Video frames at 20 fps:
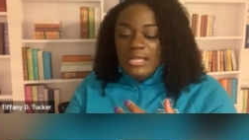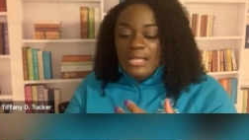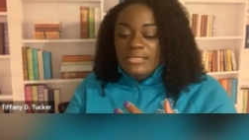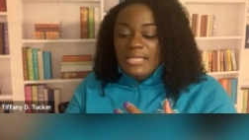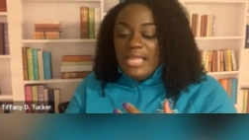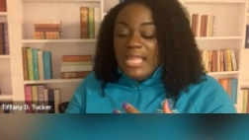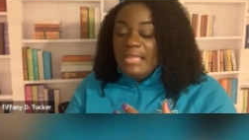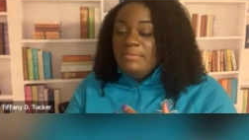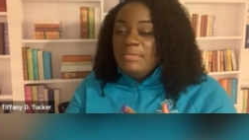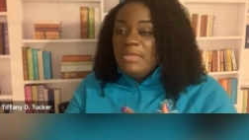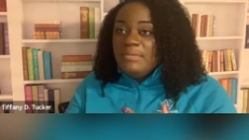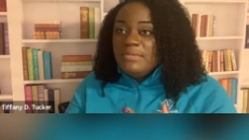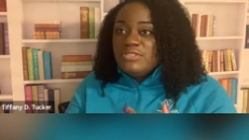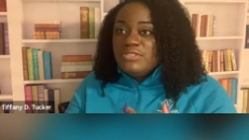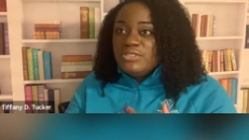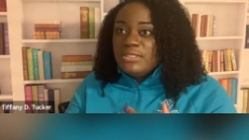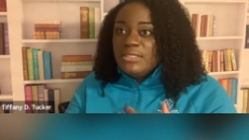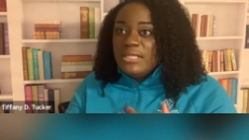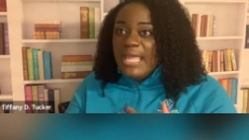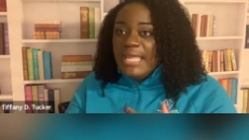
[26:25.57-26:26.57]
name,
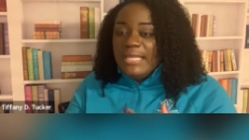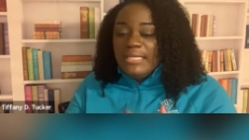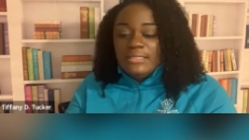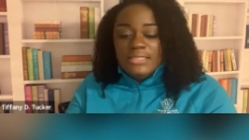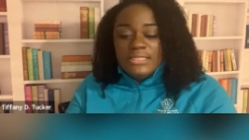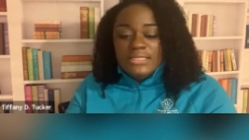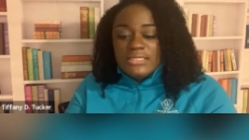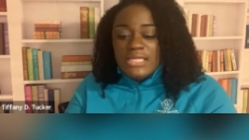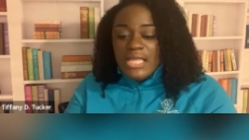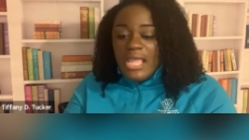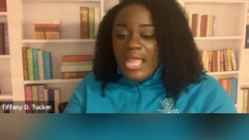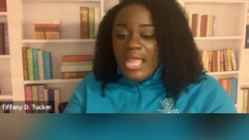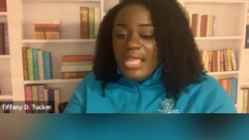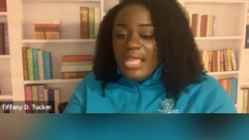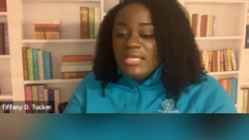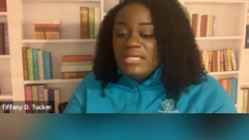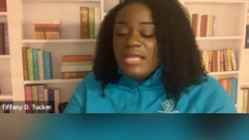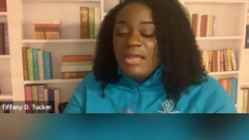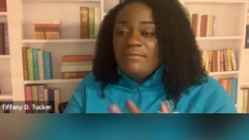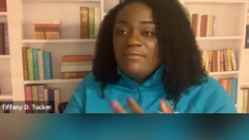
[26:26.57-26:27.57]
image, and likeness
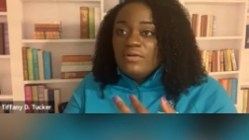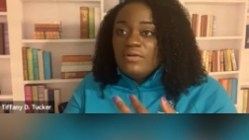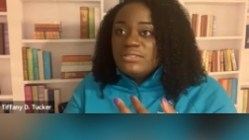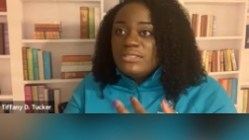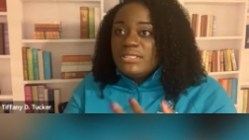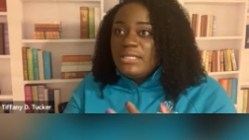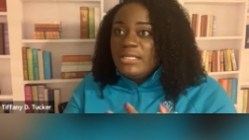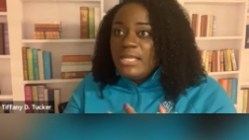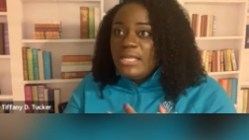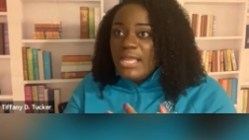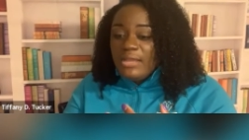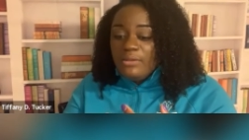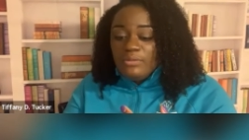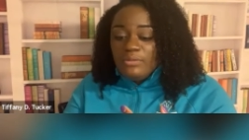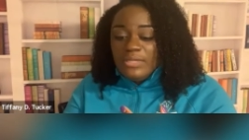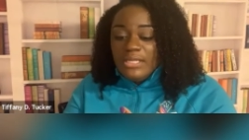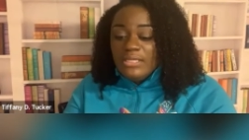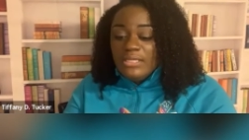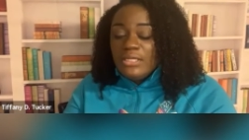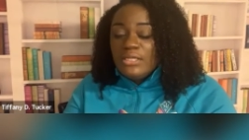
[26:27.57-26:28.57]
and diversity,
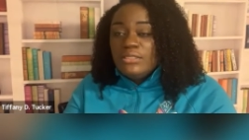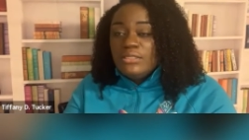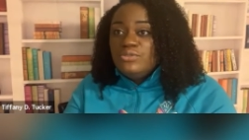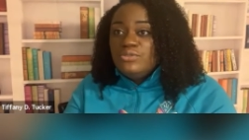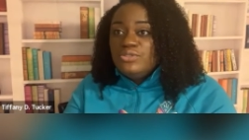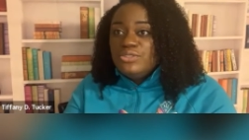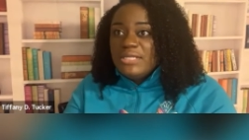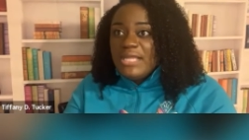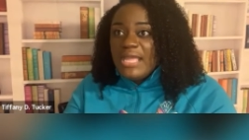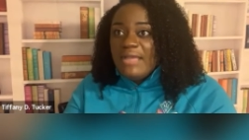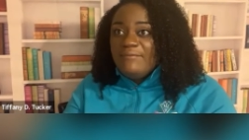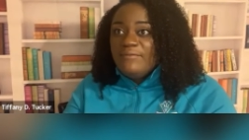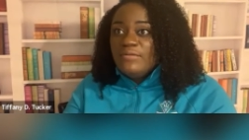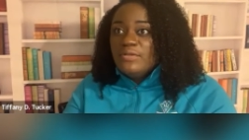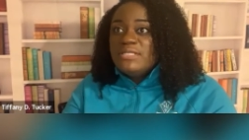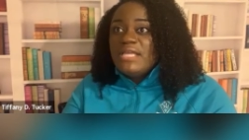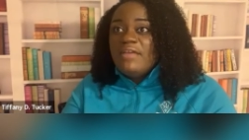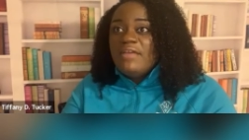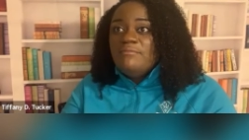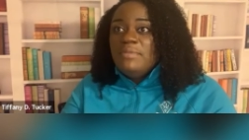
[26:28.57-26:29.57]
equity, and inclusion
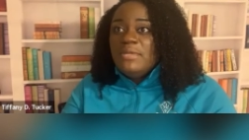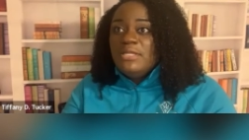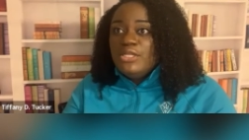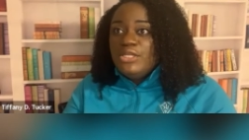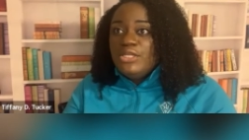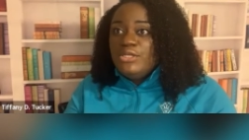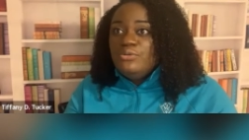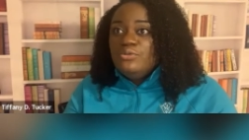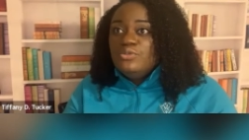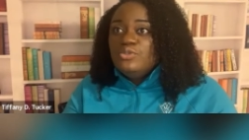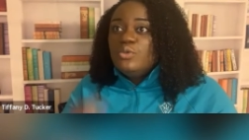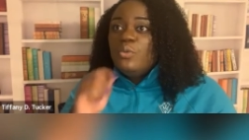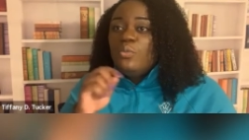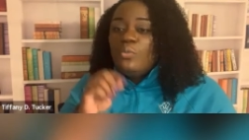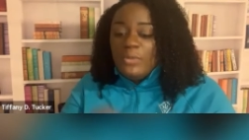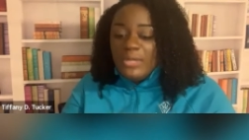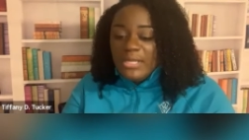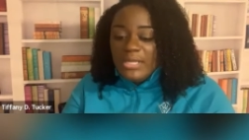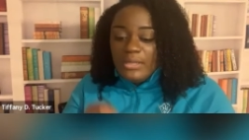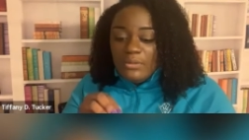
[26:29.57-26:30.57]
efforts have been huge.
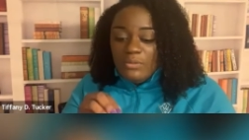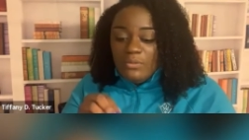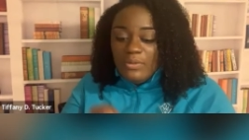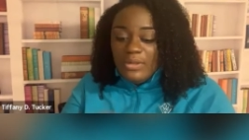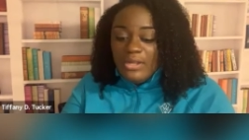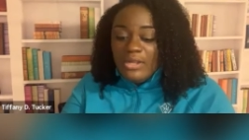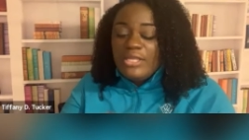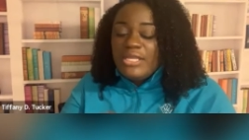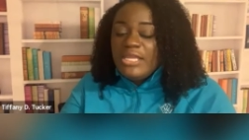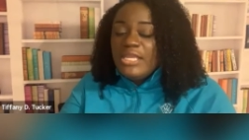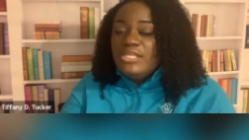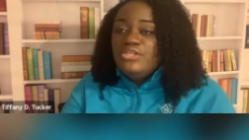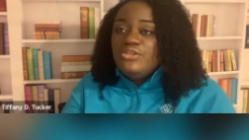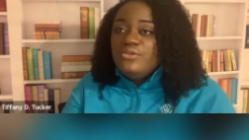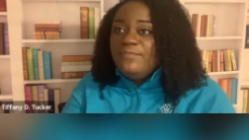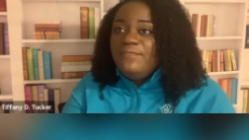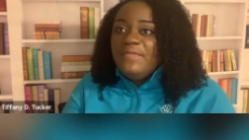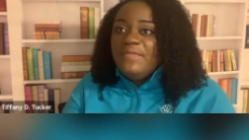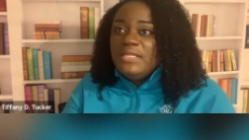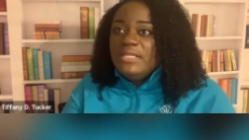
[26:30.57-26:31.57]
Where can
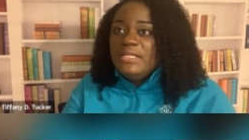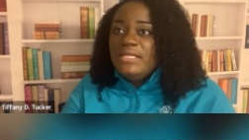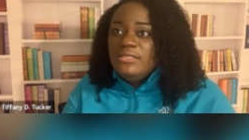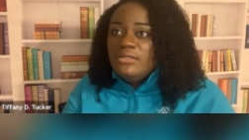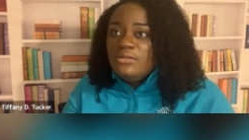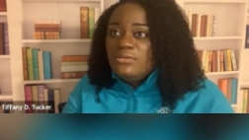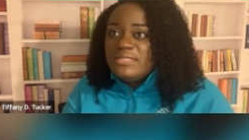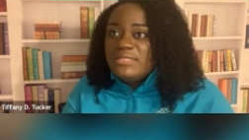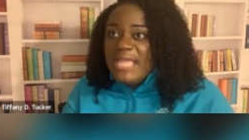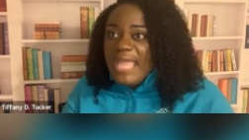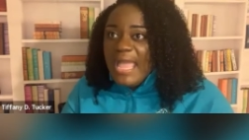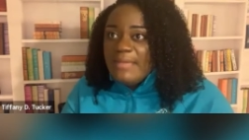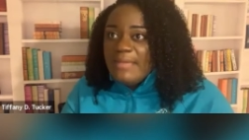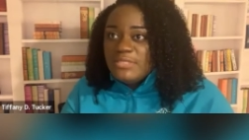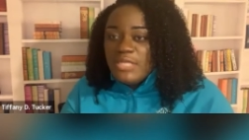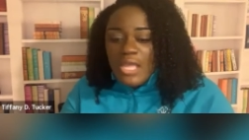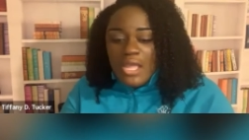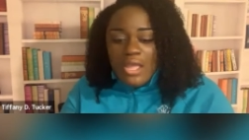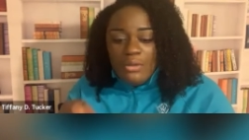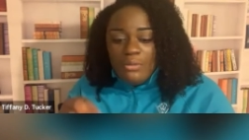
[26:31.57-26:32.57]
you fill in those
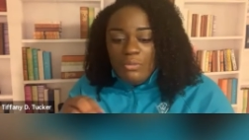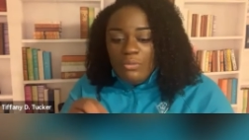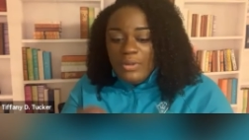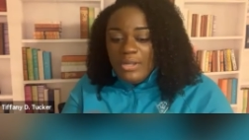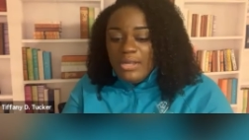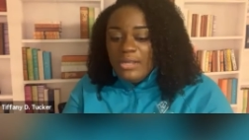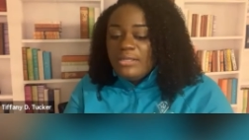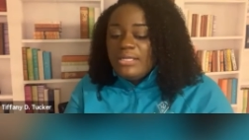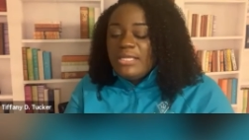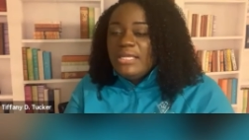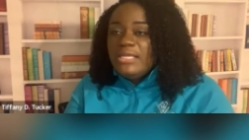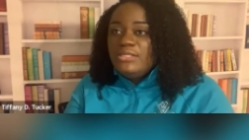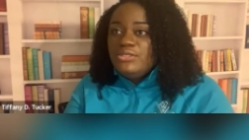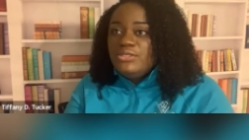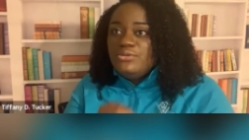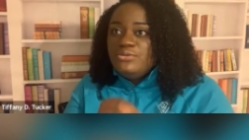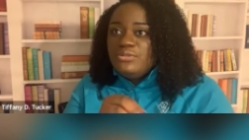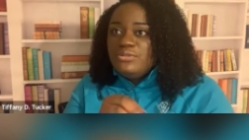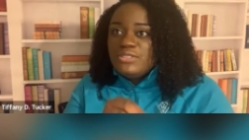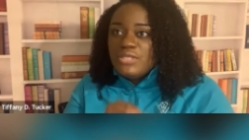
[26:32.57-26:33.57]
gaps? Where can
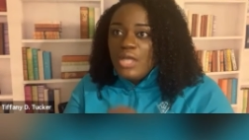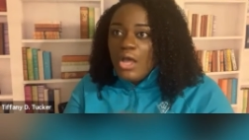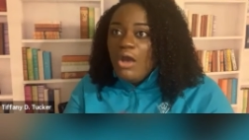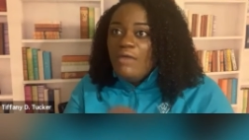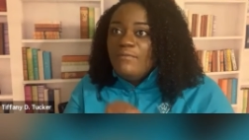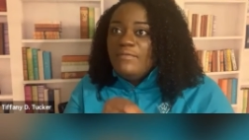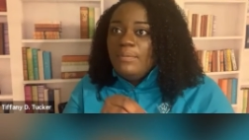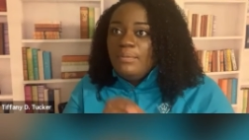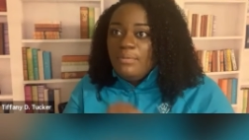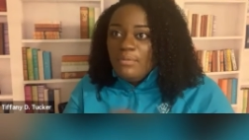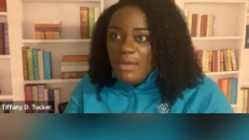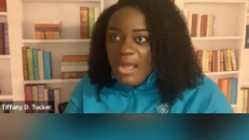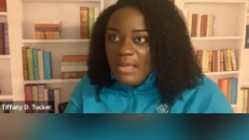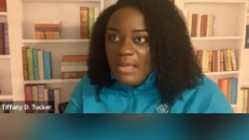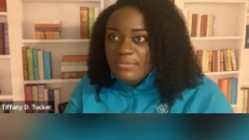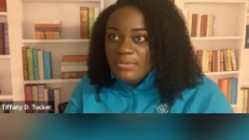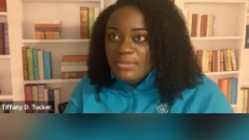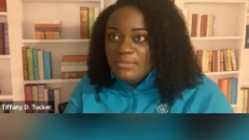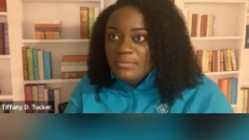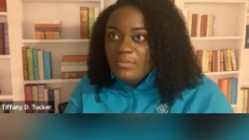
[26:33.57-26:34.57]
you solve a
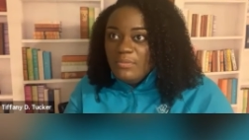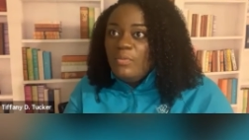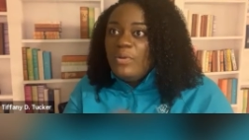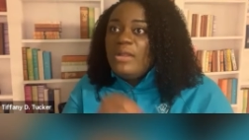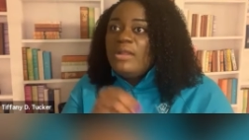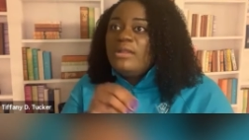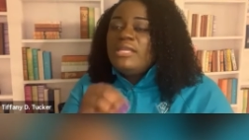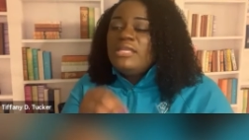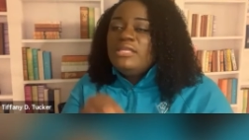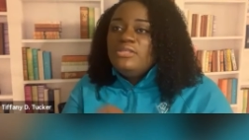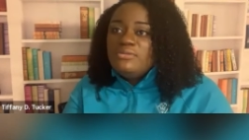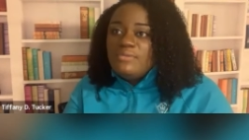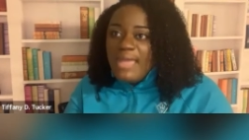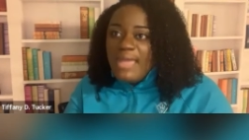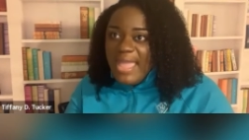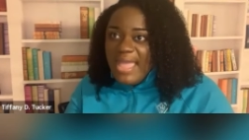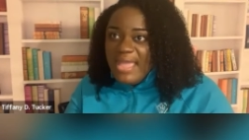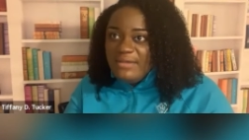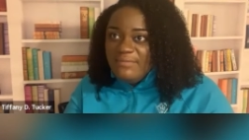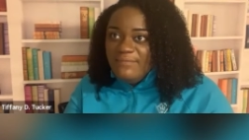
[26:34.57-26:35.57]
problem? Where can you
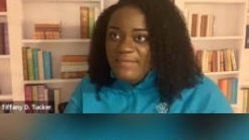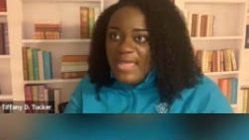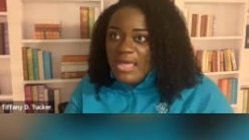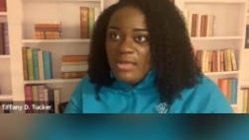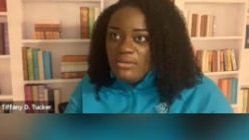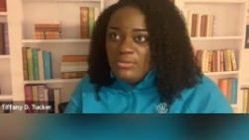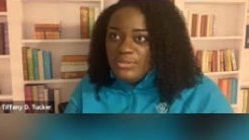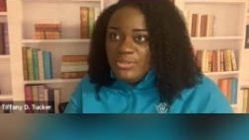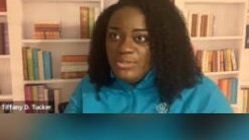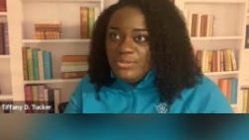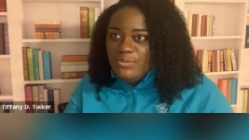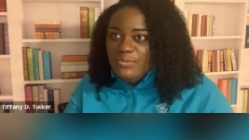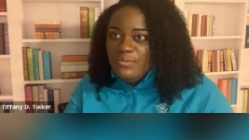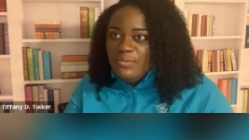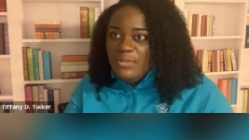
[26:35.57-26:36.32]
add value?